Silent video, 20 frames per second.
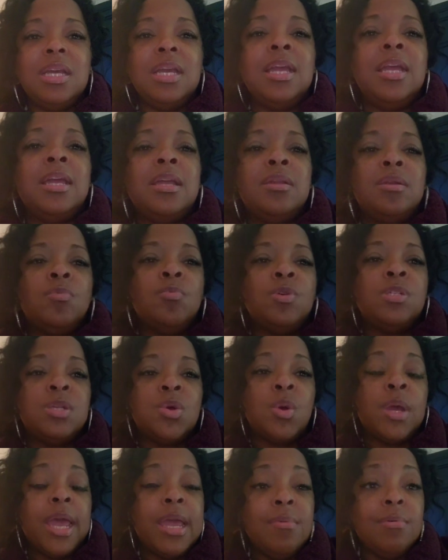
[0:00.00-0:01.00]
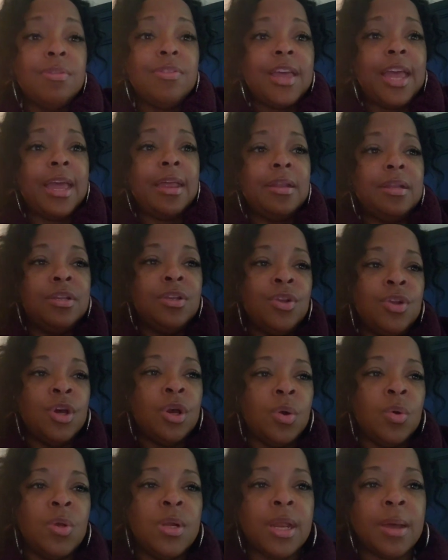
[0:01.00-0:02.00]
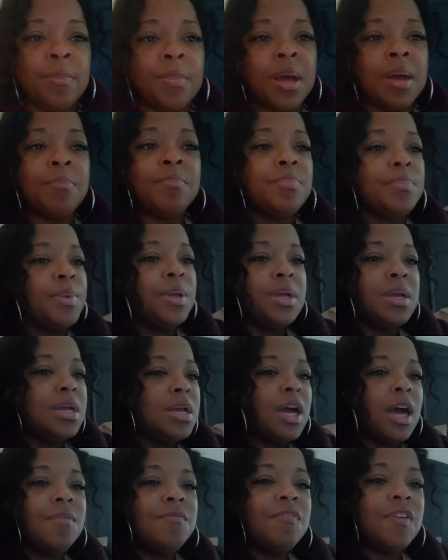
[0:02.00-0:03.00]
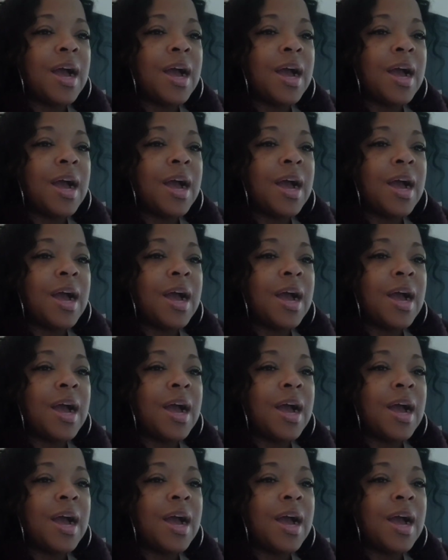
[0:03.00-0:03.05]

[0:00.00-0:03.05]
and was okay with that, and I'm